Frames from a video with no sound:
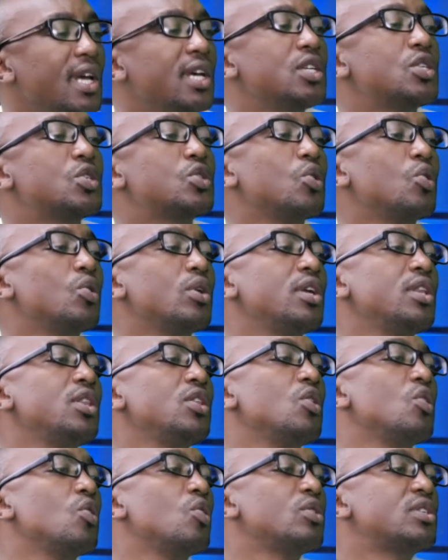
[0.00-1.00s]
So in
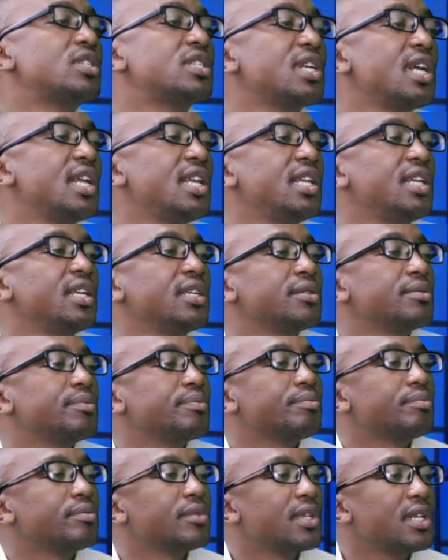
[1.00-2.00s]
your
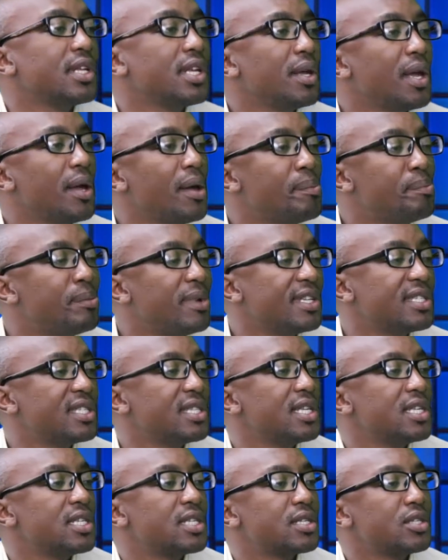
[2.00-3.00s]
training
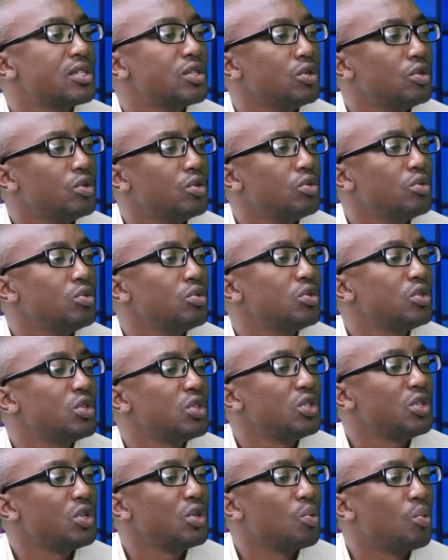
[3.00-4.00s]
business,
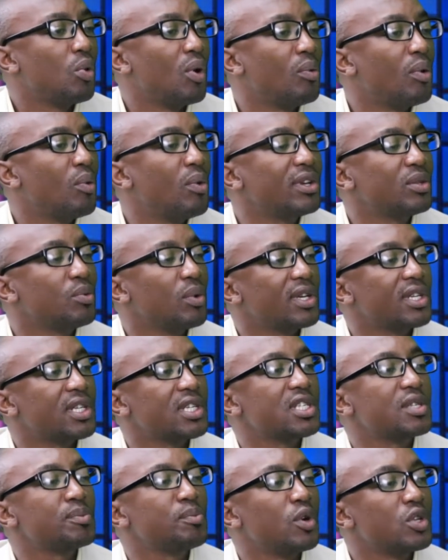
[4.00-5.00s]
what
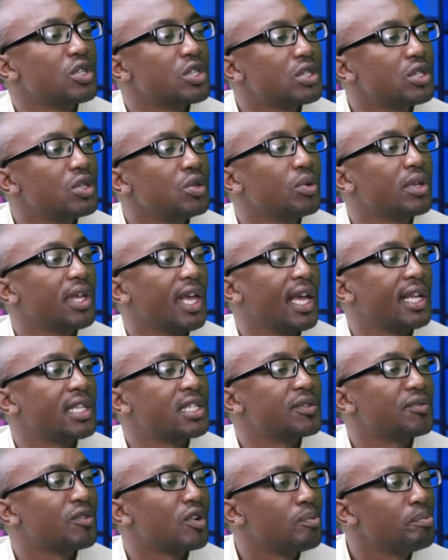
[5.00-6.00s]
response do you
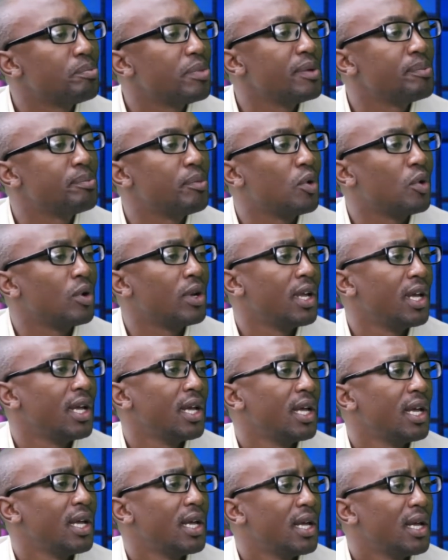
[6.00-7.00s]
get from people?
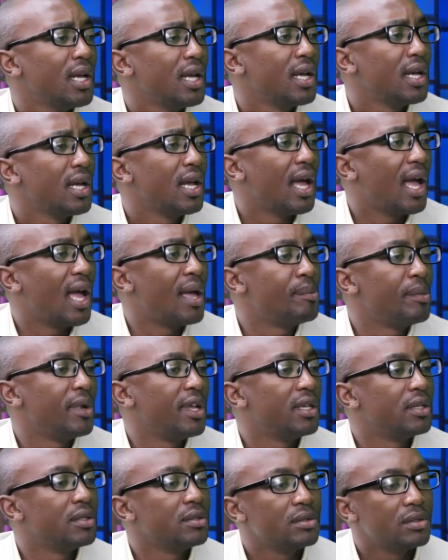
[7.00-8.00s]
I
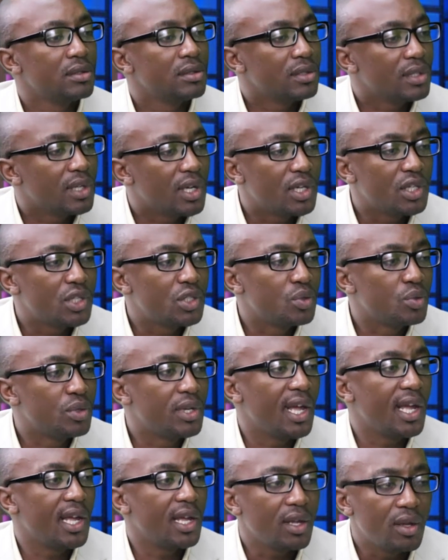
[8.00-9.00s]
mean, do
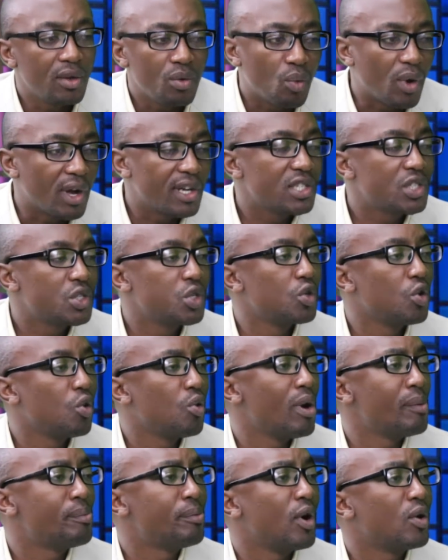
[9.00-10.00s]
they want to
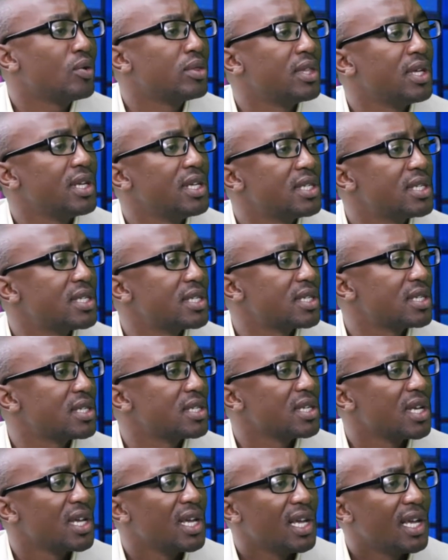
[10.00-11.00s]
know about this?
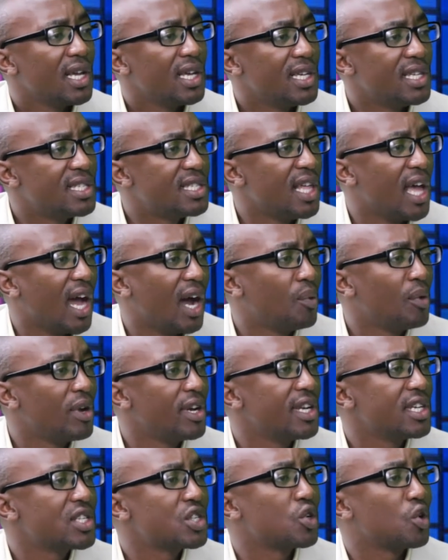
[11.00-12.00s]
Is the
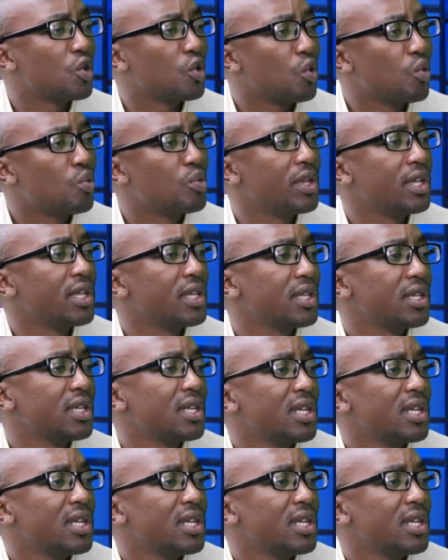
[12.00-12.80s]
awareness growing?